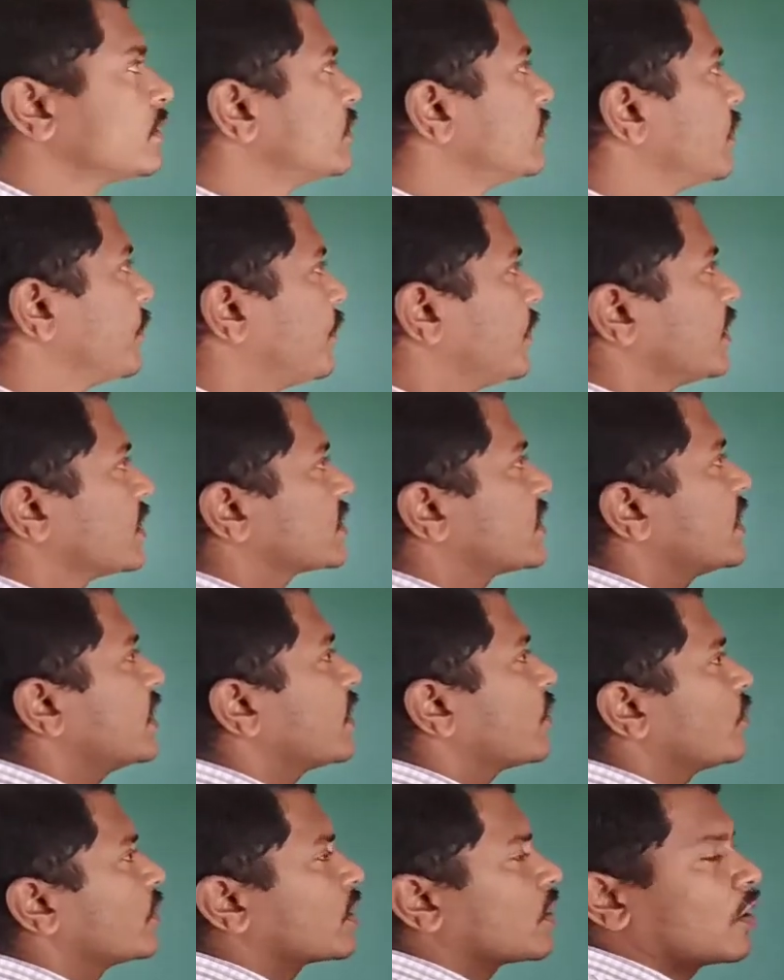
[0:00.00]
The first
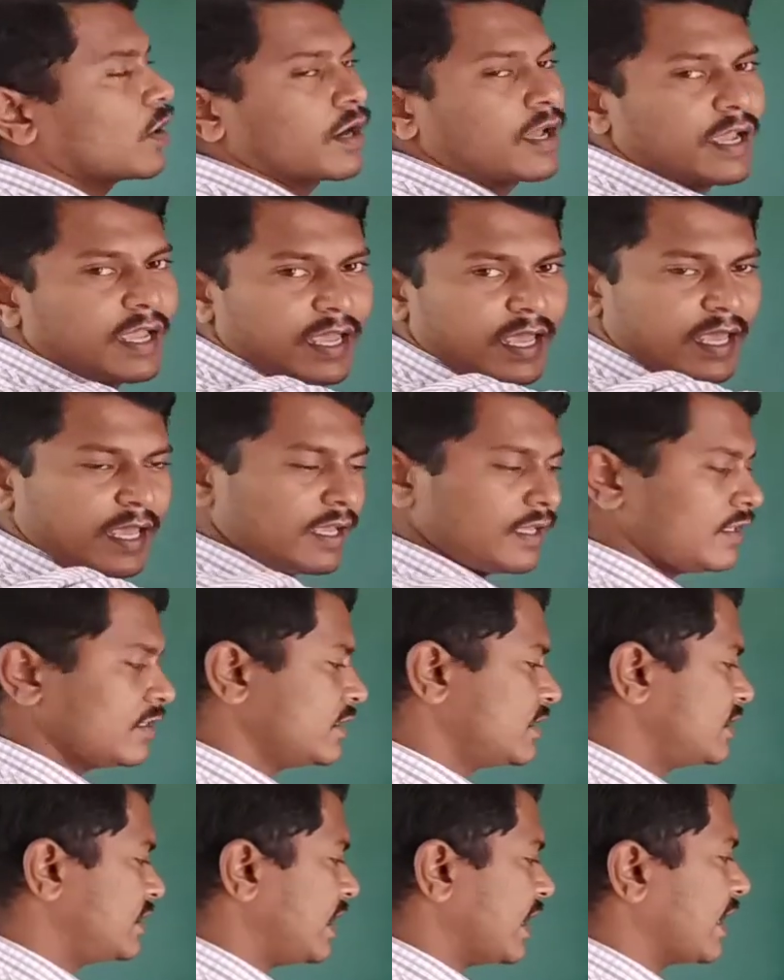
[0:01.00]
layer we call
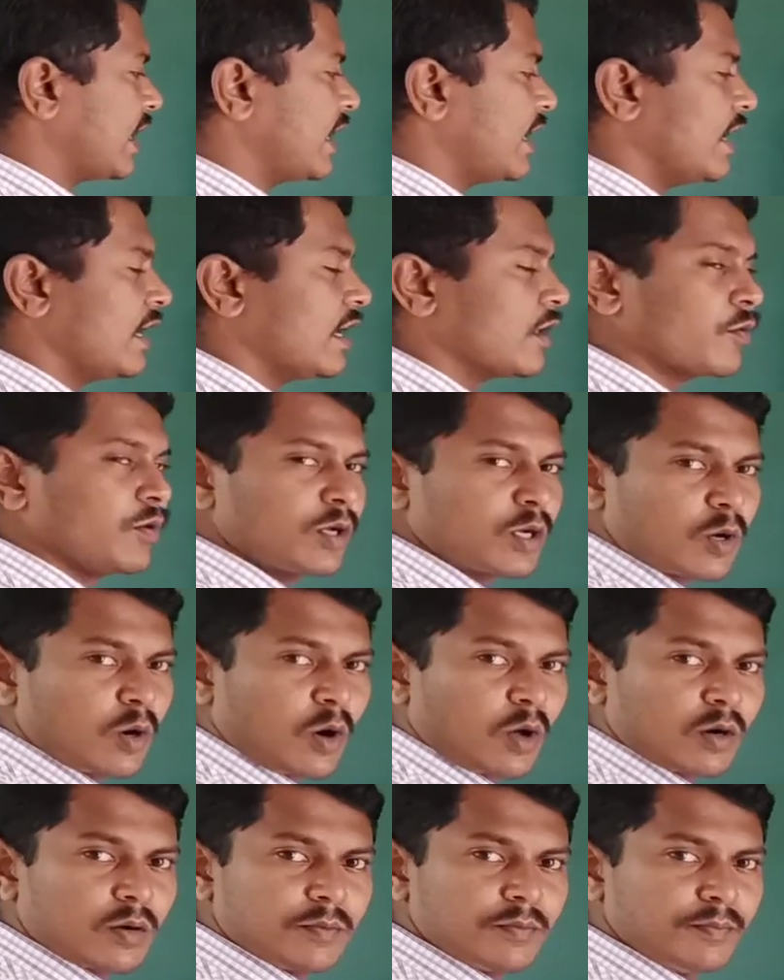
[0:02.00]
A, second layer we
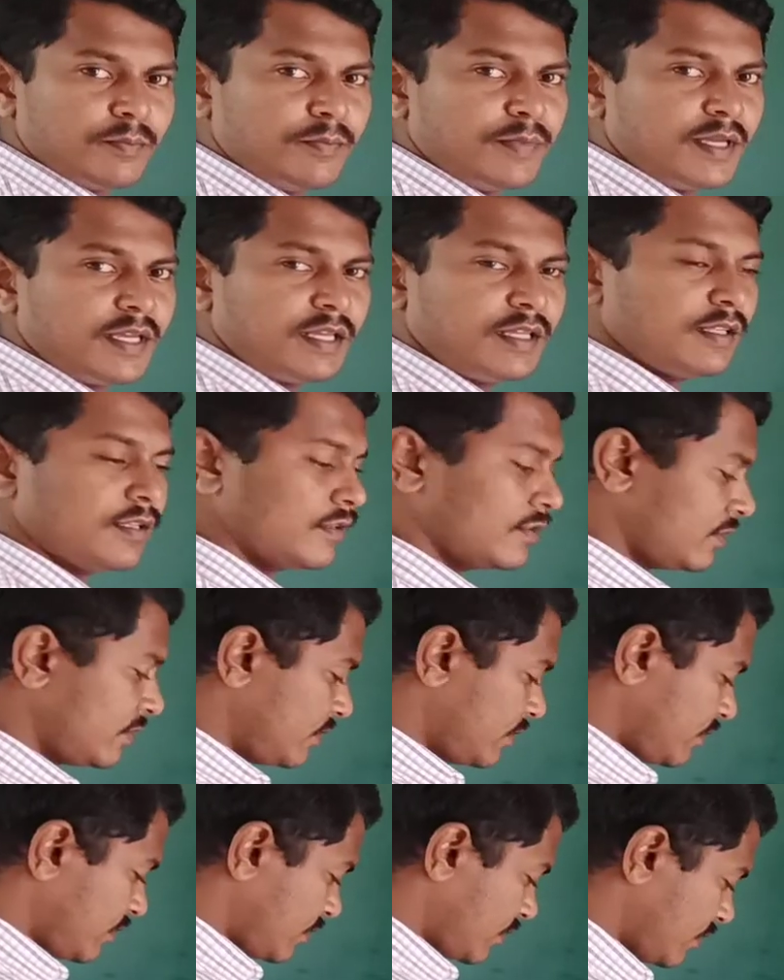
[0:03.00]
call B,
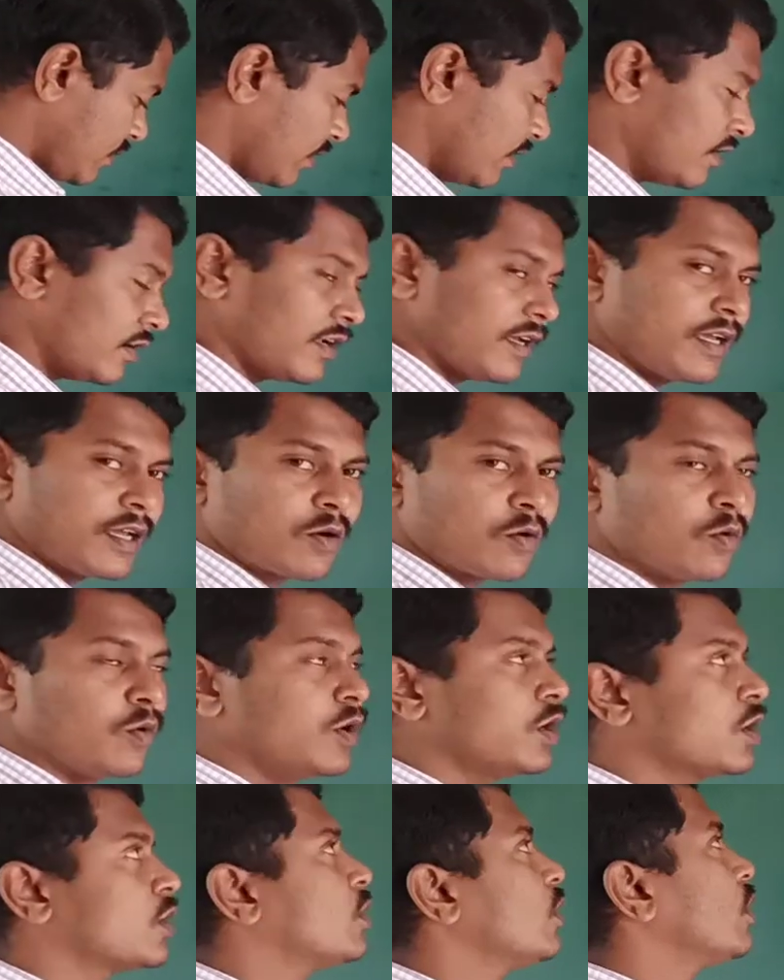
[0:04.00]
third layer
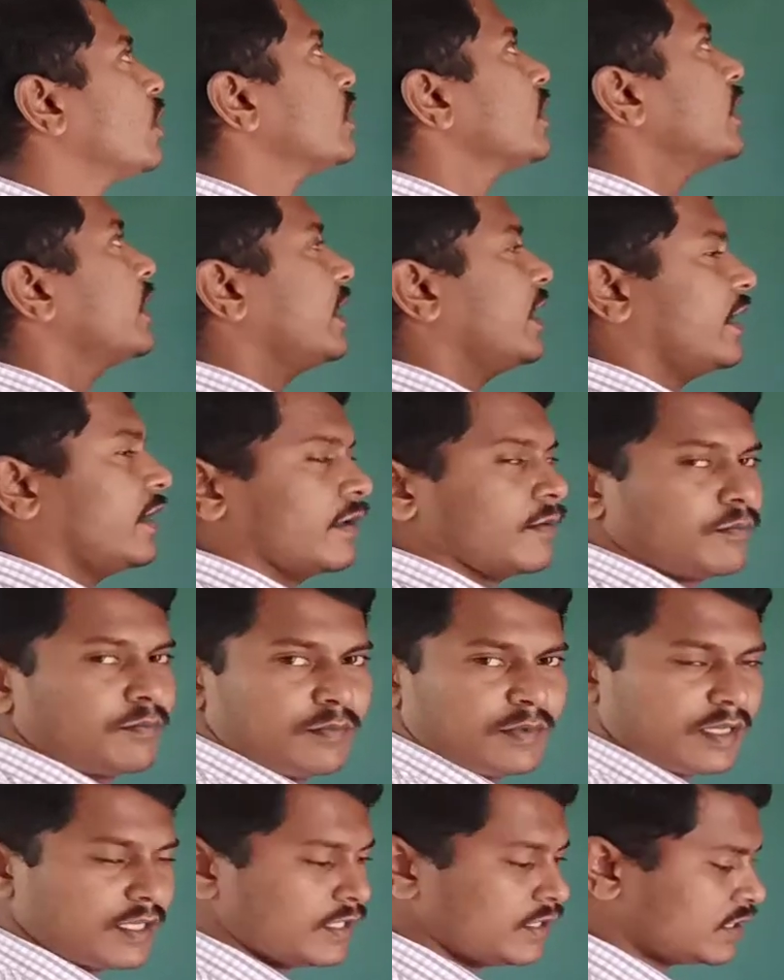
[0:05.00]
we call A.
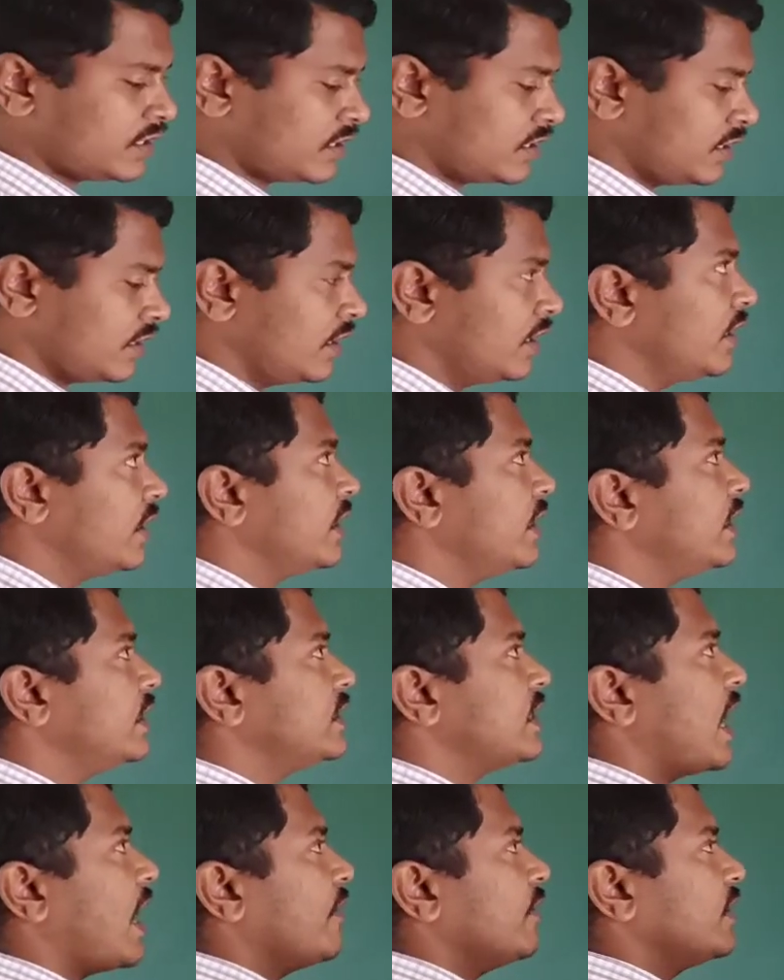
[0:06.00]
Means it
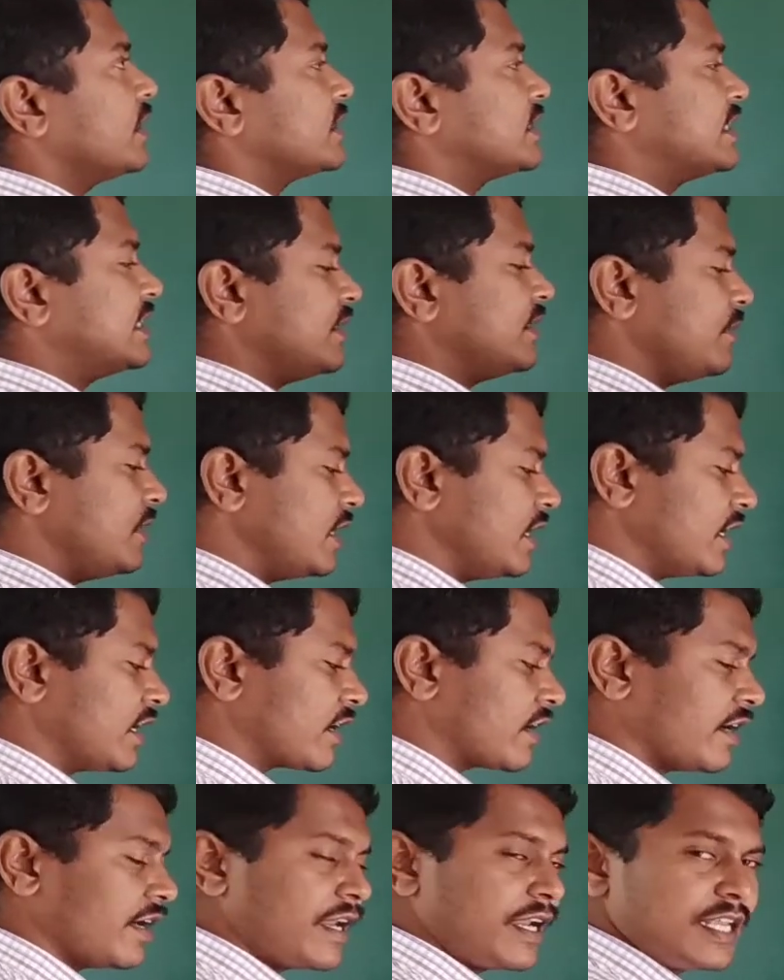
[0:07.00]
is having a similar
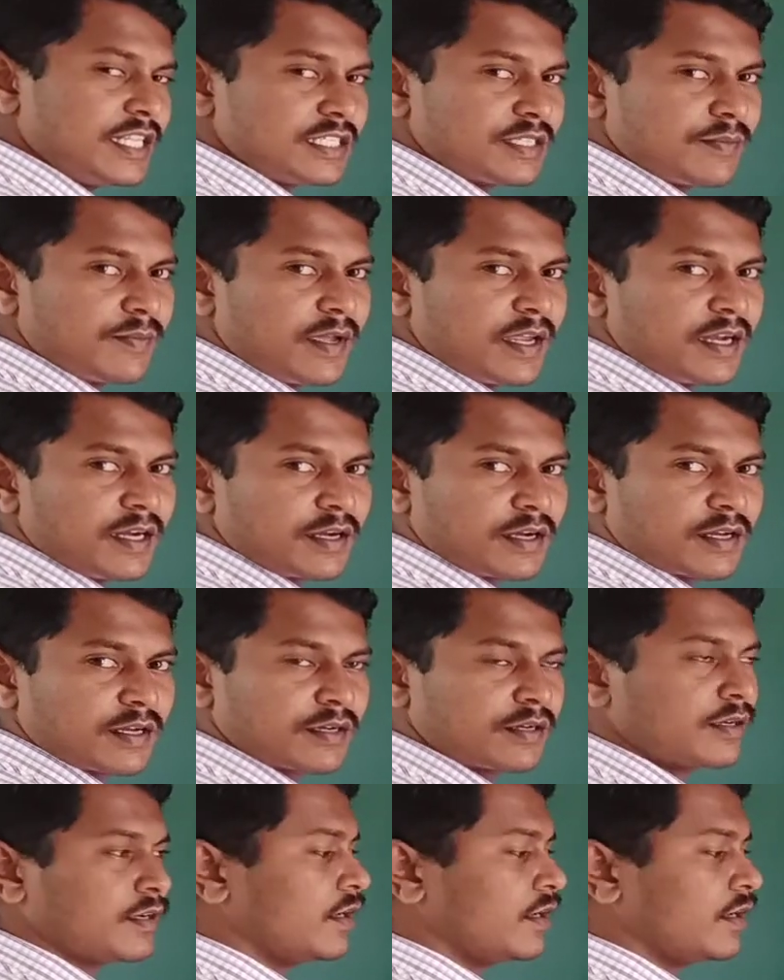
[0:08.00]
arrangement.